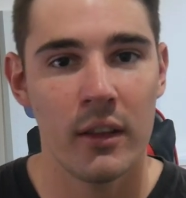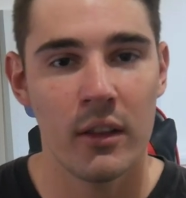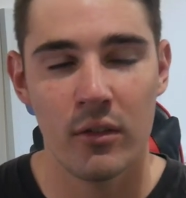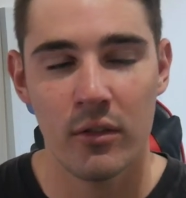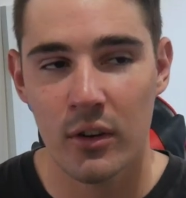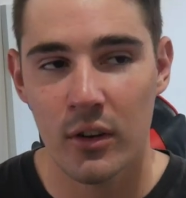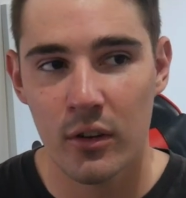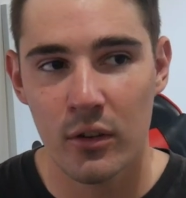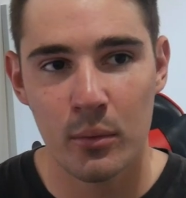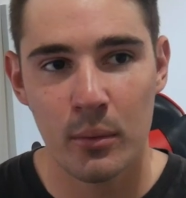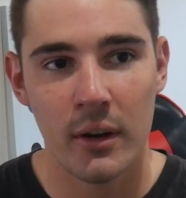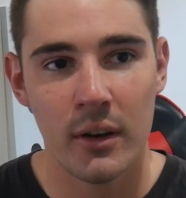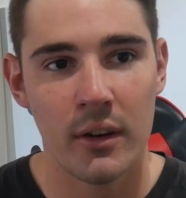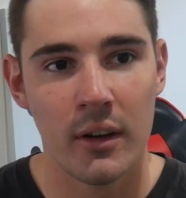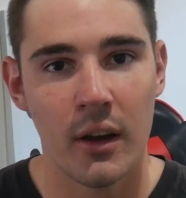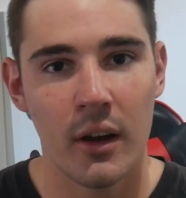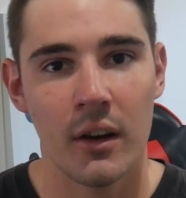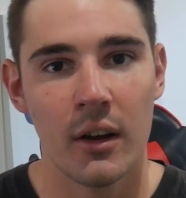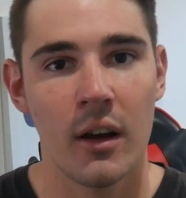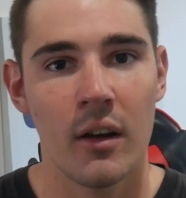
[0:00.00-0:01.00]
The views went
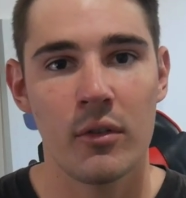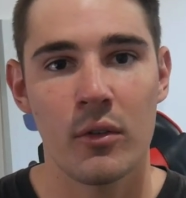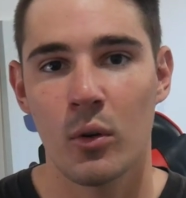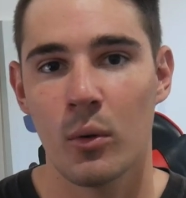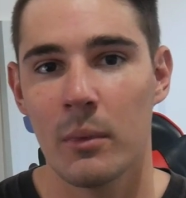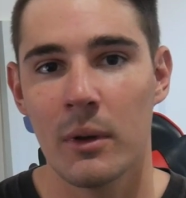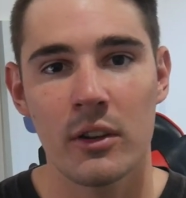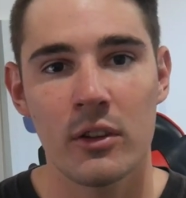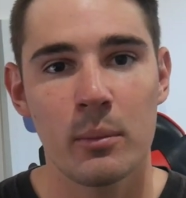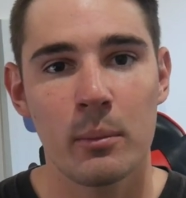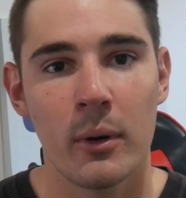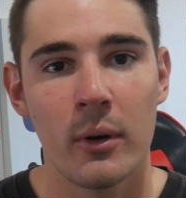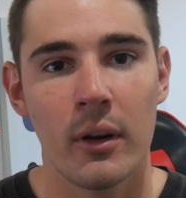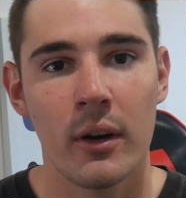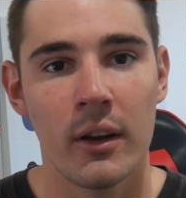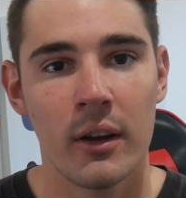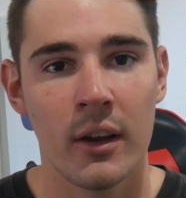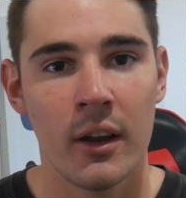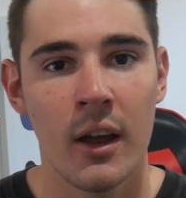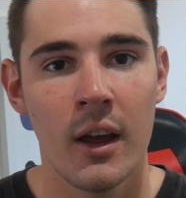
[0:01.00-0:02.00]
down after a big
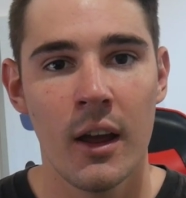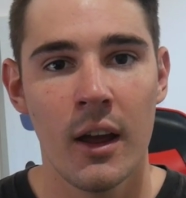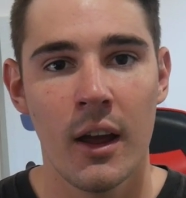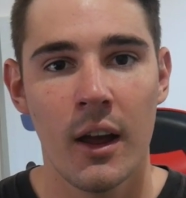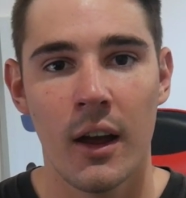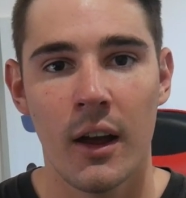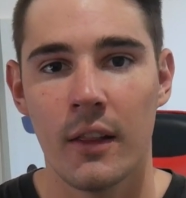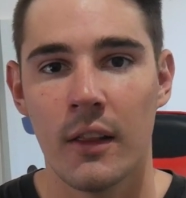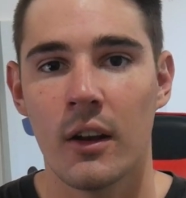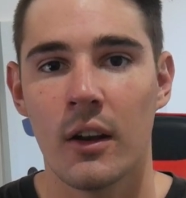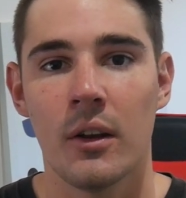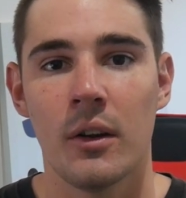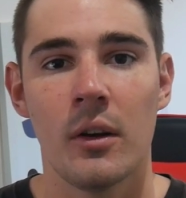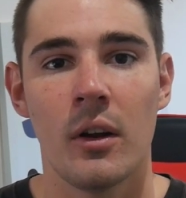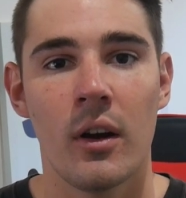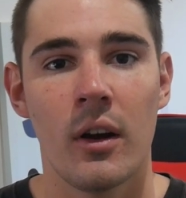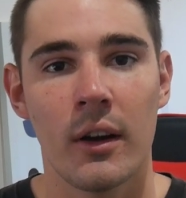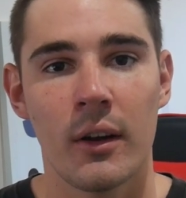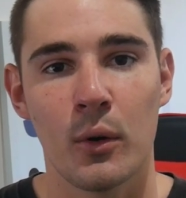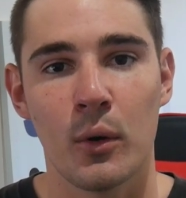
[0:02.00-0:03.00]
spike, and then
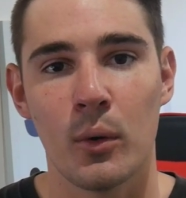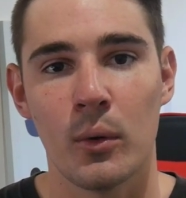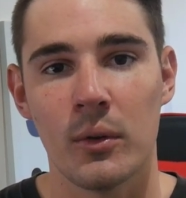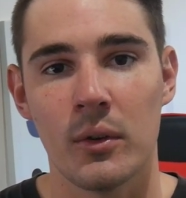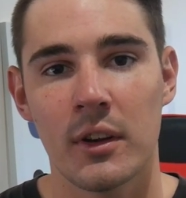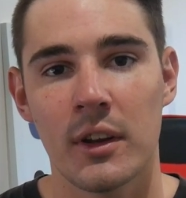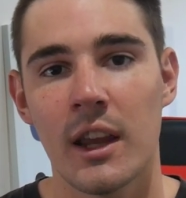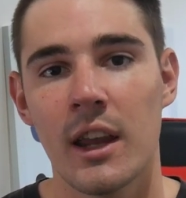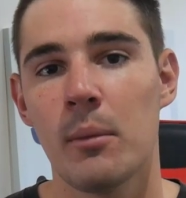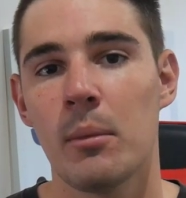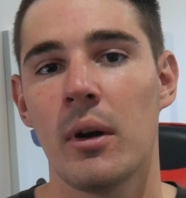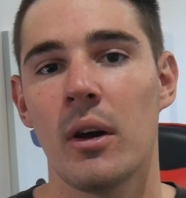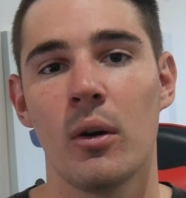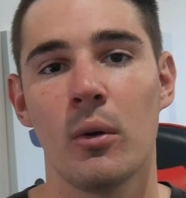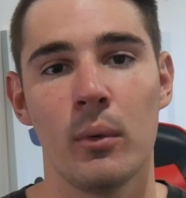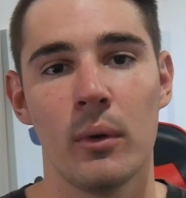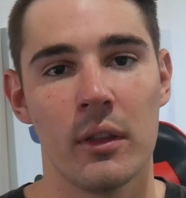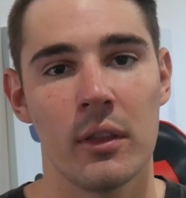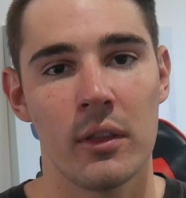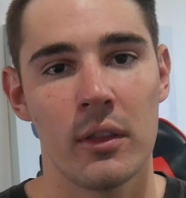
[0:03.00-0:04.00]
I couldn't keep
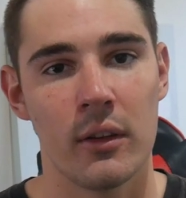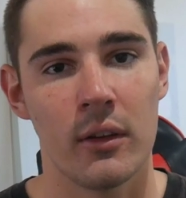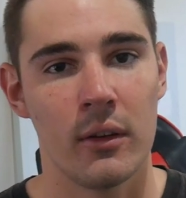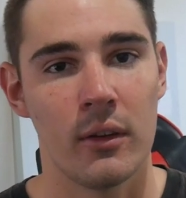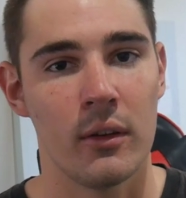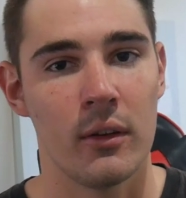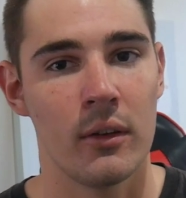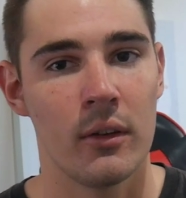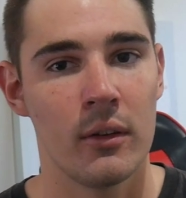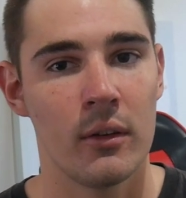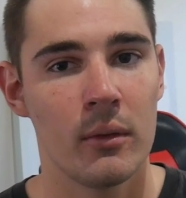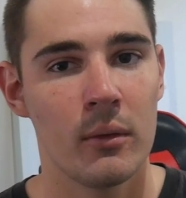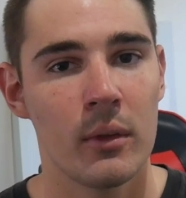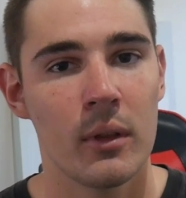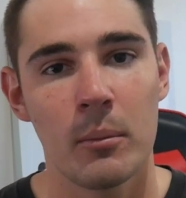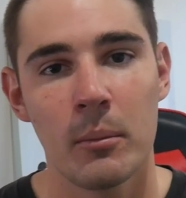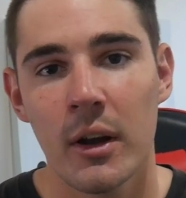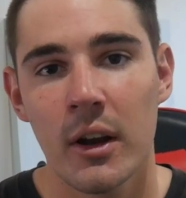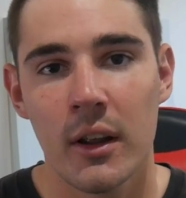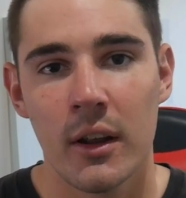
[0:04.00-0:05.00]
up with the
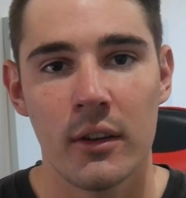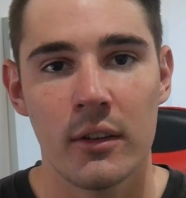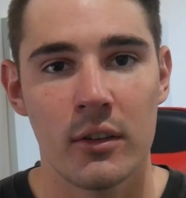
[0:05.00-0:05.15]
money.